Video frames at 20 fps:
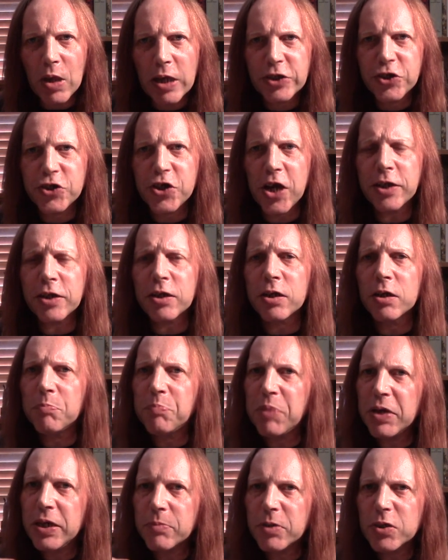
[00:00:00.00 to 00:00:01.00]
Gentler
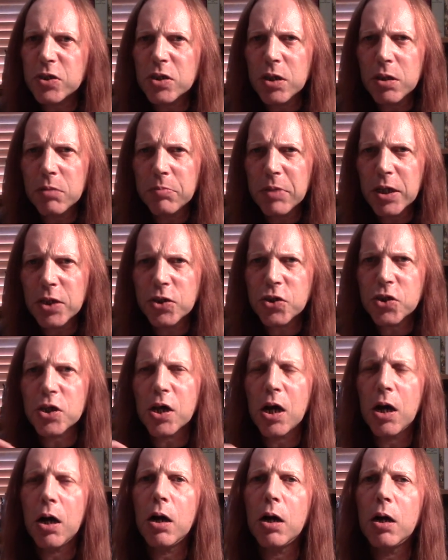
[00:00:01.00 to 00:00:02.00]
peat, there's a little bit of
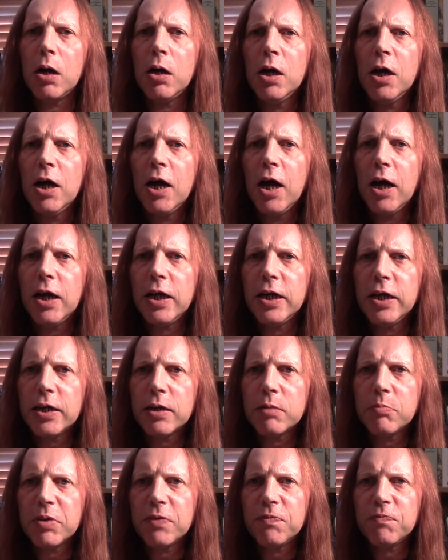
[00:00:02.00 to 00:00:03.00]
tar, a
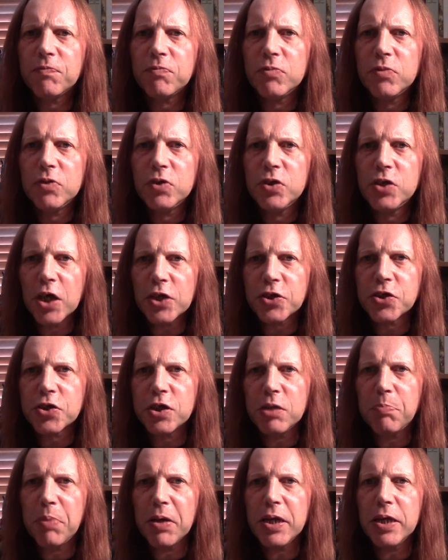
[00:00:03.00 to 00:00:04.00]
little bit of
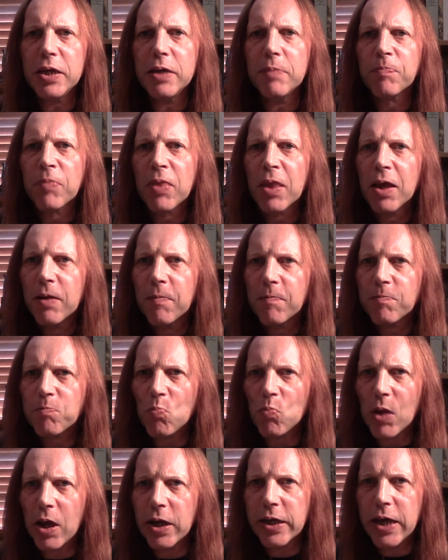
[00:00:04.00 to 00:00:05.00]
dusty peat.
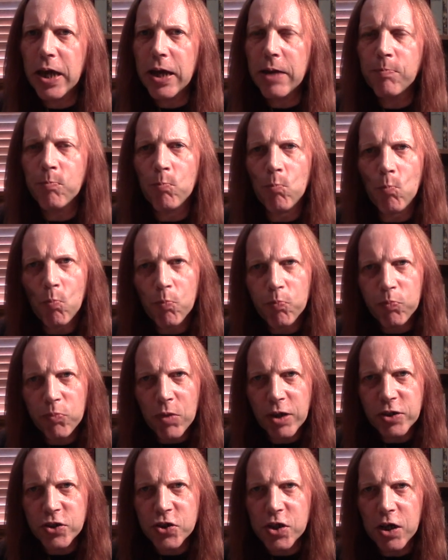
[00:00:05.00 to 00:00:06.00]
Again,
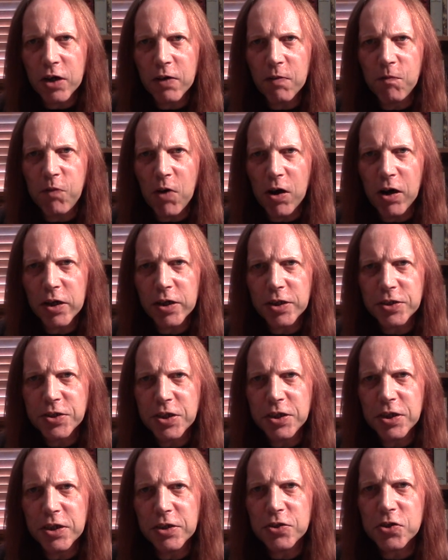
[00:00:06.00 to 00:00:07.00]
slight
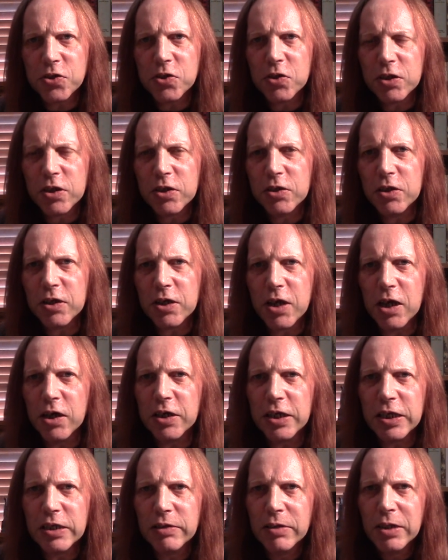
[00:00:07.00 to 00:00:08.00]
violetiness that
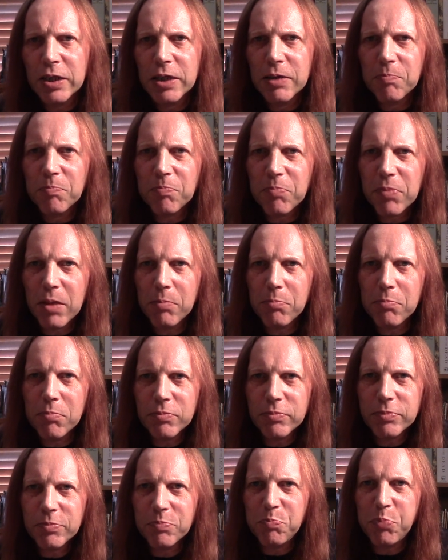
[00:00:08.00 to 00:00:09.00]
kind of
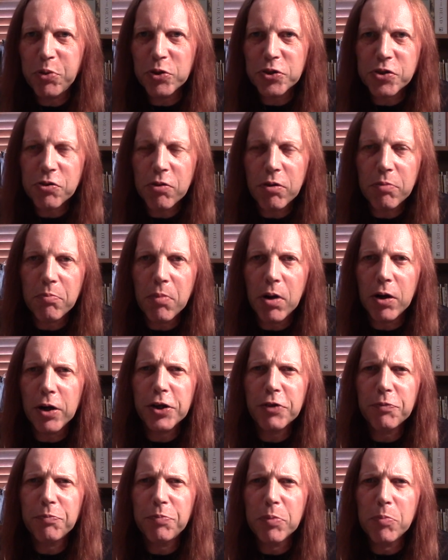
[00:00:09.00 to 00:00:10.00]
puts you in
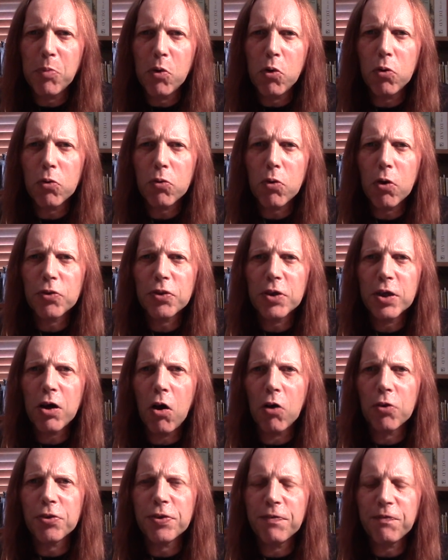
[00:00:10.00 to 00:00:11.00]
mind of Bamore on
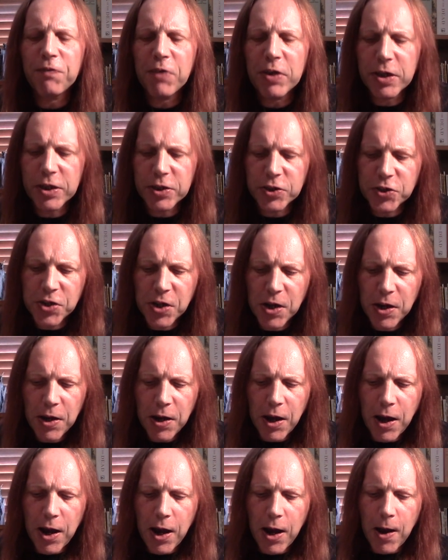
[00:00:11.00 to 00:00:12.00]
the finish.
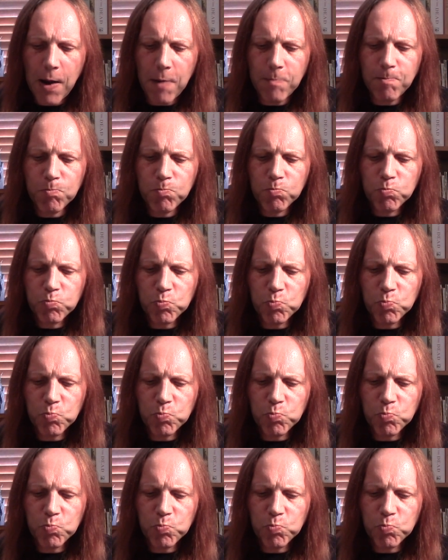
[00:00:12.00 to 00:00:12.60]
Again,